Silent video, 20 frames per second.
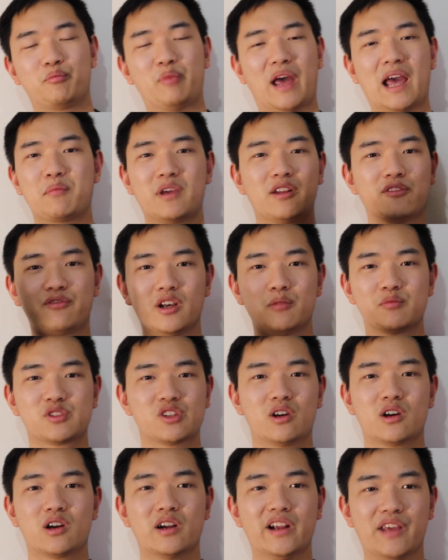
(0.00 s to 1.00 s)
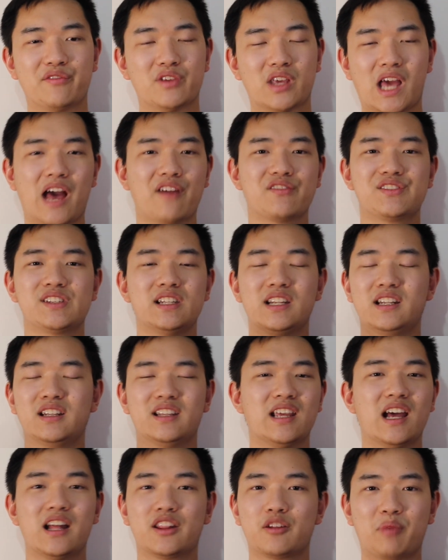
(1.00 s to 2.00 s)
Batman films are? If you have seen
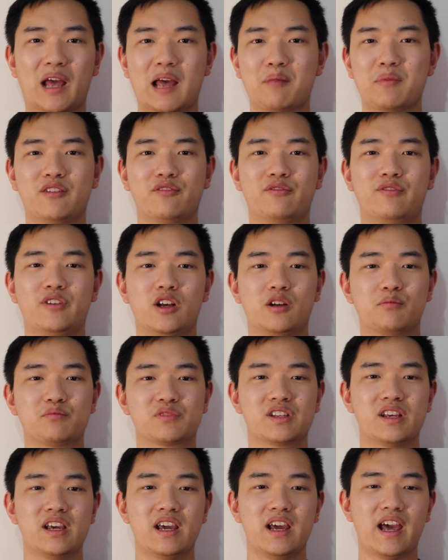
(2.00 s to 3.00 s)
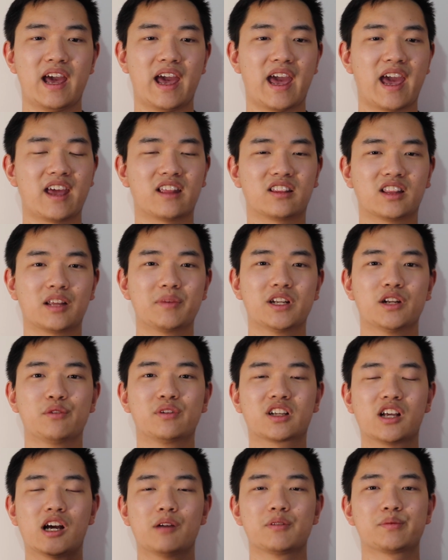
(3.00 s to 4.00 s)
the other Batman films, and let me know
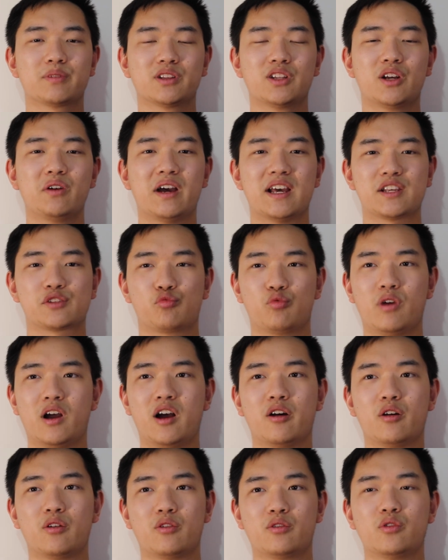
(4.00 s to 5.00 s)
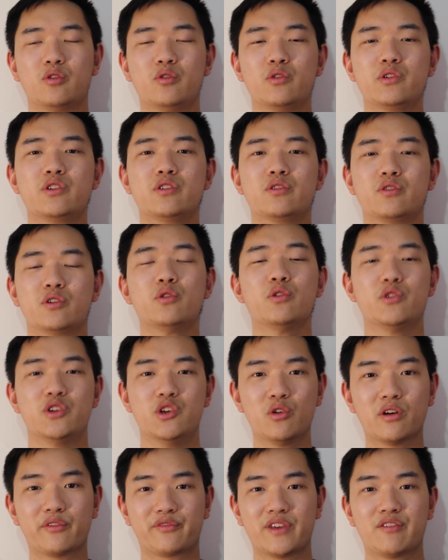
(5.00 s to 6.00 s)
in the comments below as well who you who
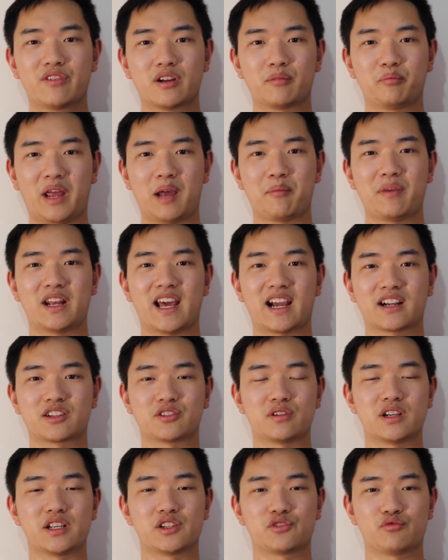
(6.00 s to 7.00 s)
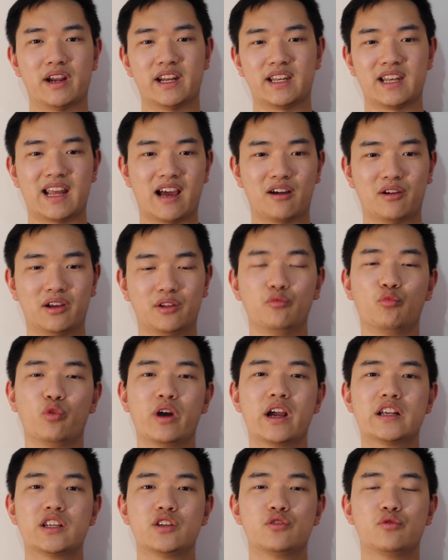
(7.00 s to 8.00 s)
your favorite Batman actor is right now, and
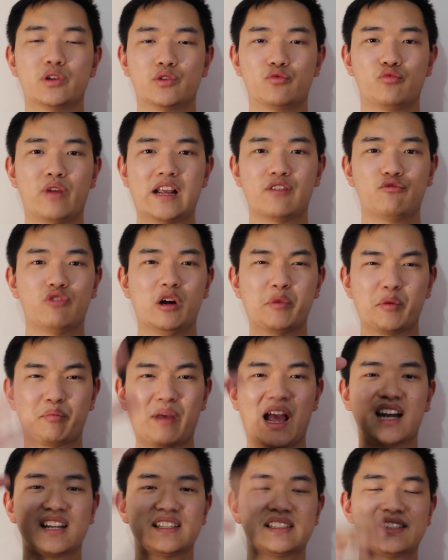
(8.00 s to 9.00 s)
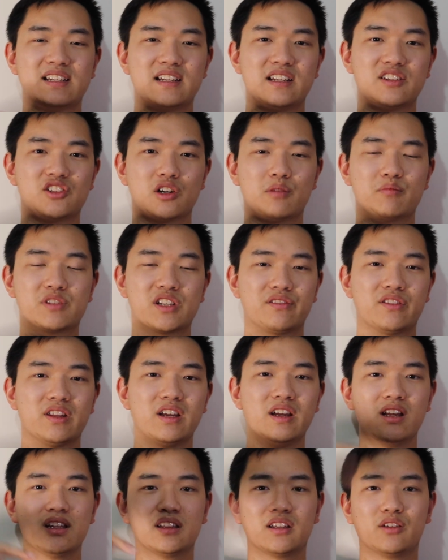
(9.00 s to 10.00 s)
where you would rank Robert Pattinson in terms of
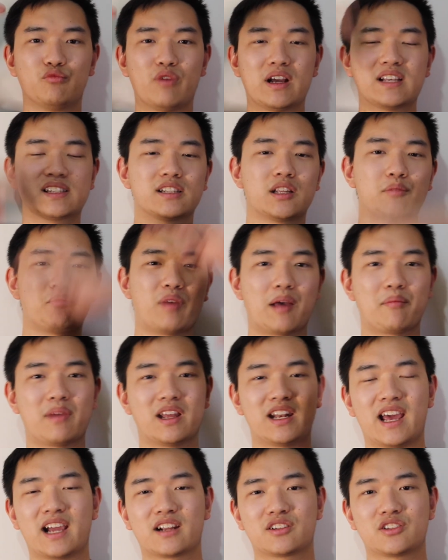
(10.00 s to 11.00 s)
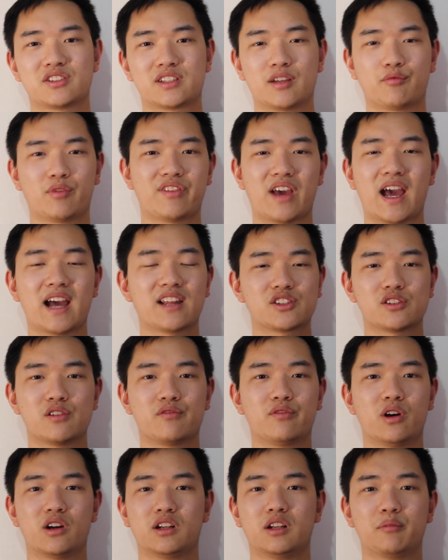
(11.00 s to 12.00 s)
the rest of the Batman actors that we've had so
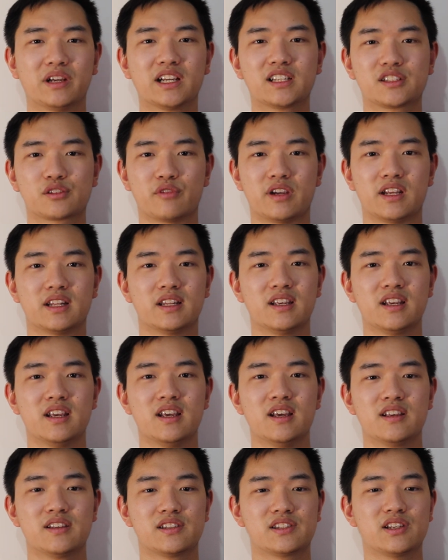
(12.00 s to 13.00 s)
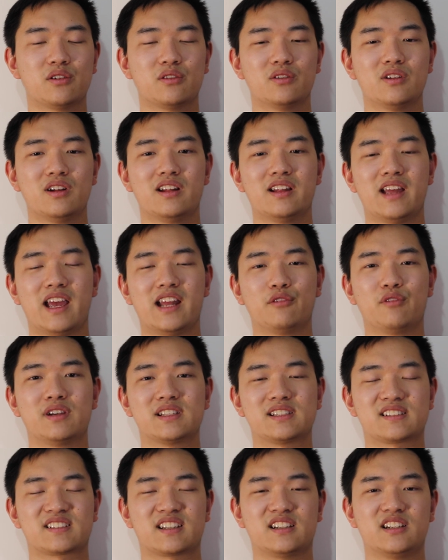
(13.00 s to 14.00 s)
far on the big screen. So,
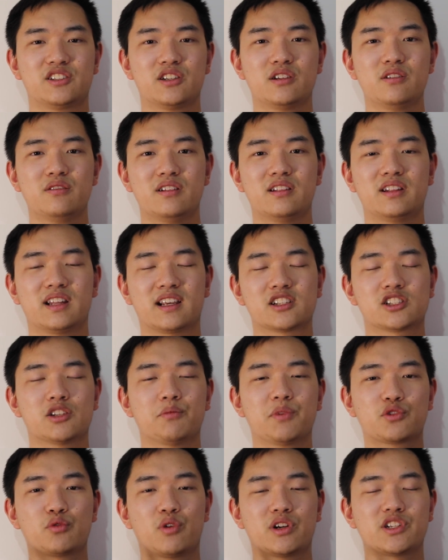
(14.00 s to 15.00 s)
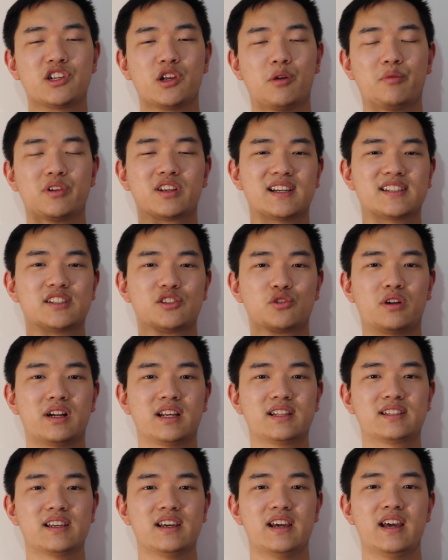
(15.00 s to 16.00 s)
anyways, that's gonna do. Thank you so much for watching. Hope you guys enjoyed
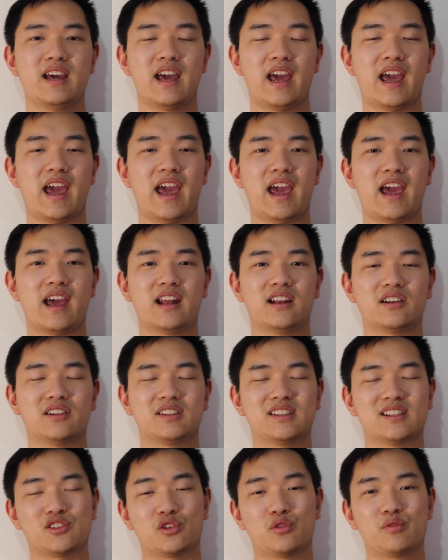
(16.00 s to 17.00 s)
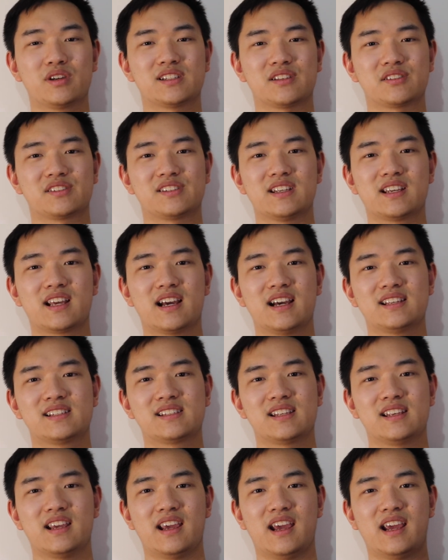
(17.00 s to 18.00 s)
it, and uh, as always, I'll see you
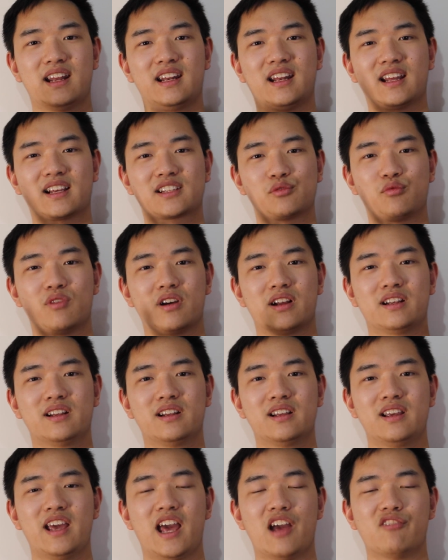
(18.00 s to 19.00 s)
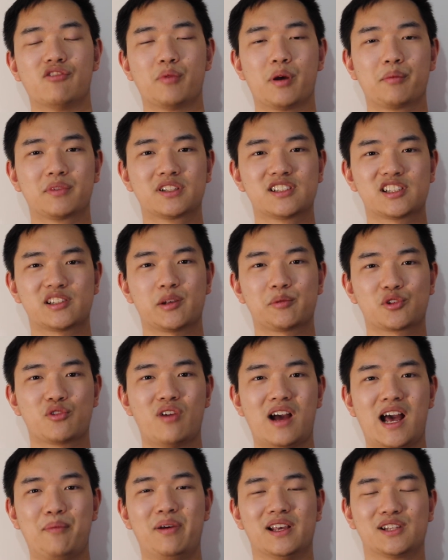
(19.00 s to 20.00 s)
guys in the next one. And remember to
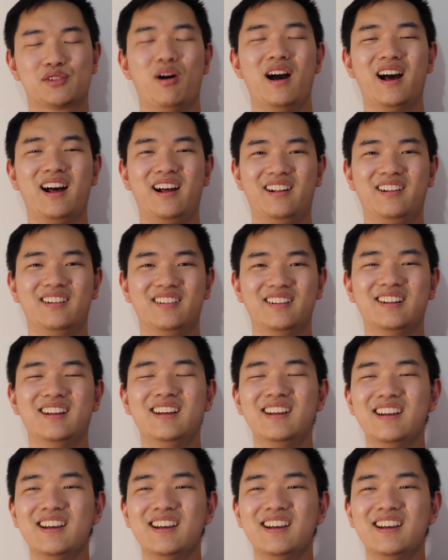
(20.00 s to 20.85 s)
subscribe as well.